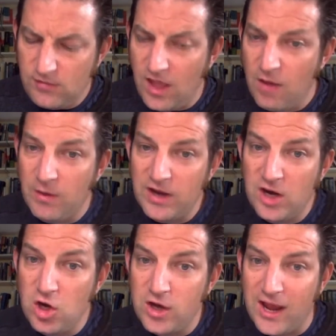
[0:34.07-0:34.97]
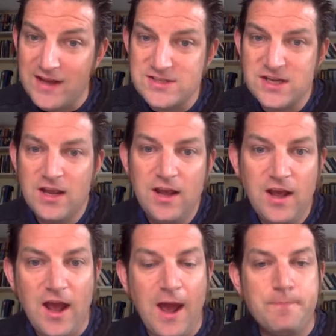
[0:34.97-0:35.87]
and we're going to look at
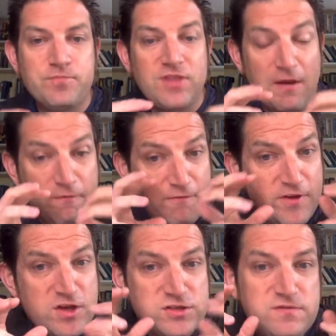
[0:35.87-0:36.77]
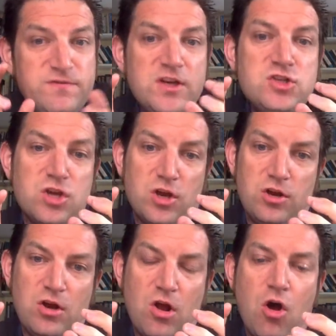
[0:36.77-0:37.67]
that first
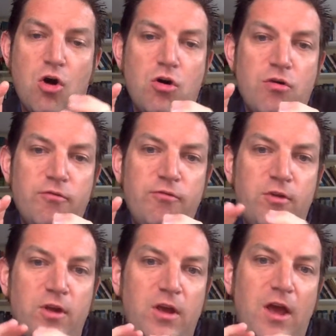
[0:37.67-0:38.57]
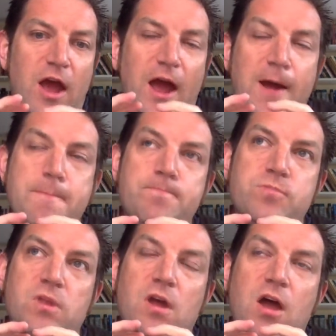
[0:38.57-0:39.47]
vision of the
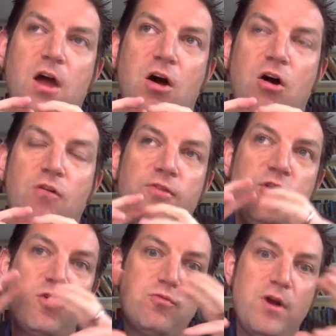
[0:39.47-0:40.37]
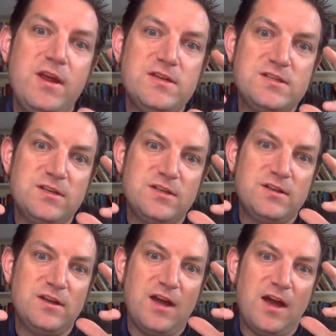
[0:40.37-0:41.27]
great
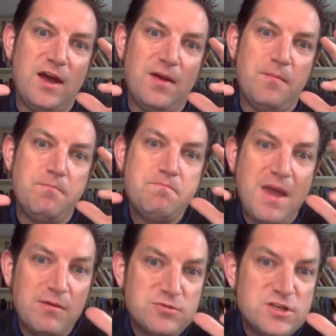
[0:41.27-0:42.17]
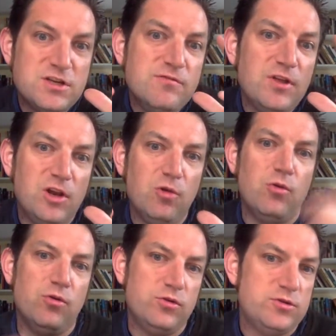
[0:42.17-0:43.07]
mountain of the Lord.